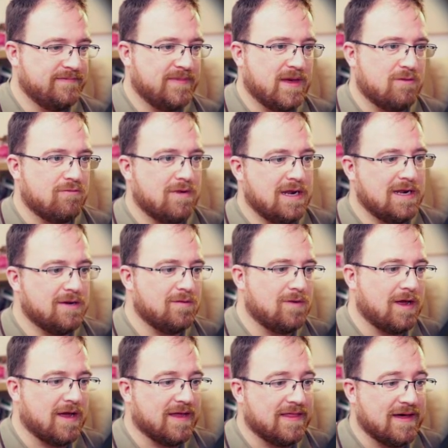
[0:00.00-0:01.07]
I really do
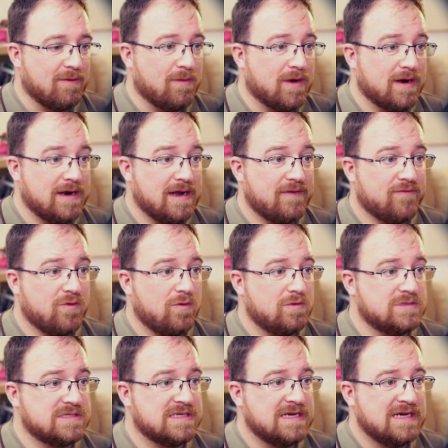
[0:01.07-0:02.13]
like that one. Now, of
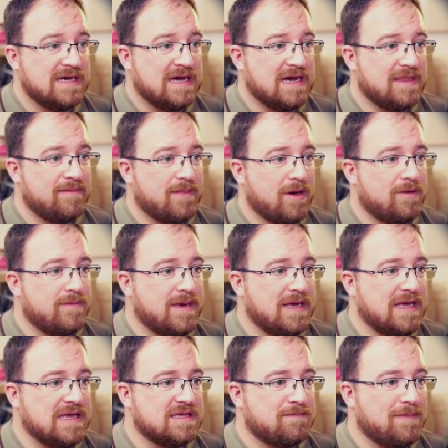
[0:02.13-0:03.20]
course, at the moment,
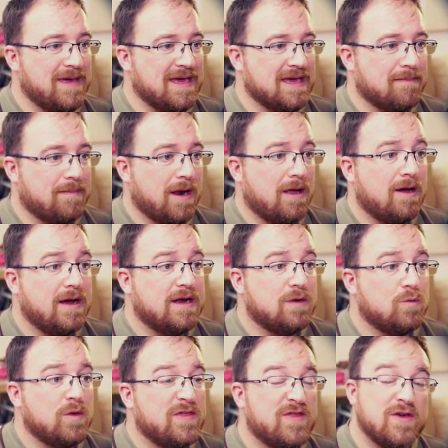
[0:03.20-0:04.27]
it's being applied
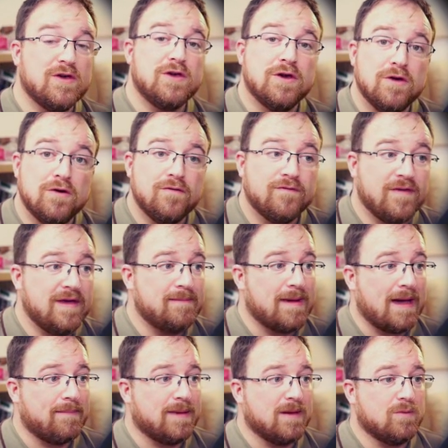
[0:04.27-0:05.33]
with UV
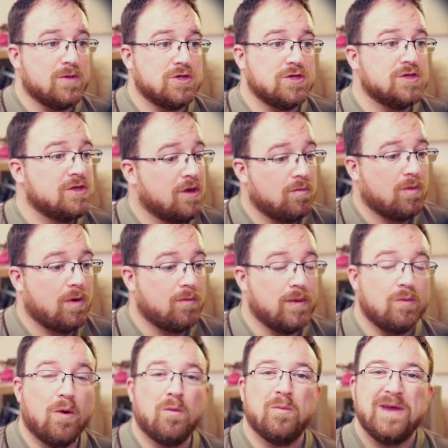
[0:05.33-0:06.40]
mapping, which is not what we
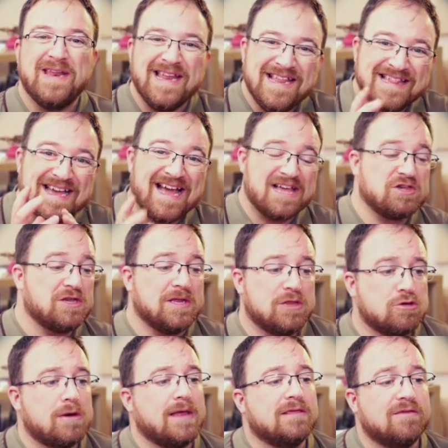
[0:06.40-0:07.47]
want. We need to actually
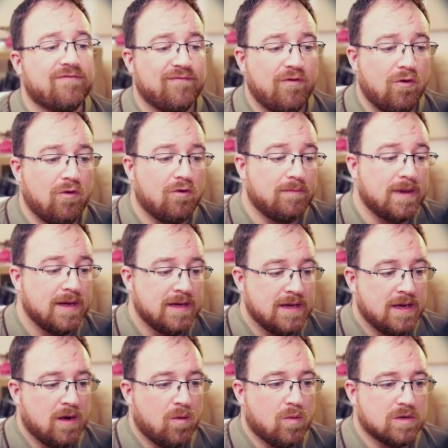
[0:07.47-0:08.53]
transform
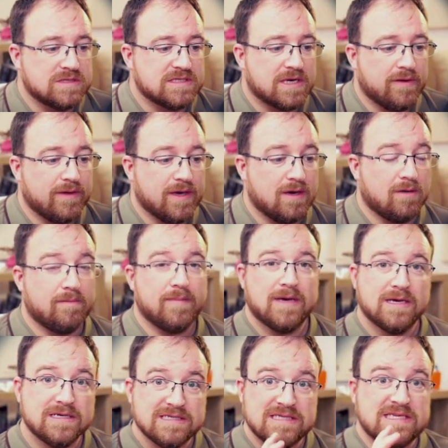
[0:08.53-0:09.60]
what's going on
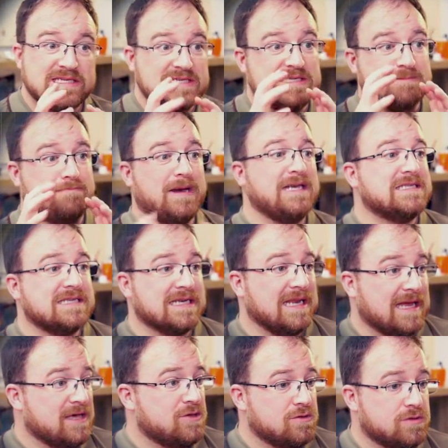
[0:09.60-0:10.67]
because this is
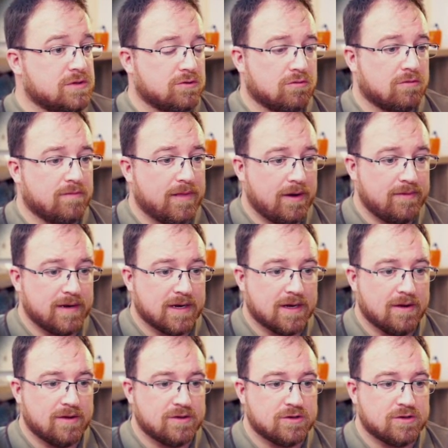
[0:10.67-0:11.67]
basically, as you saw a moment ago, let's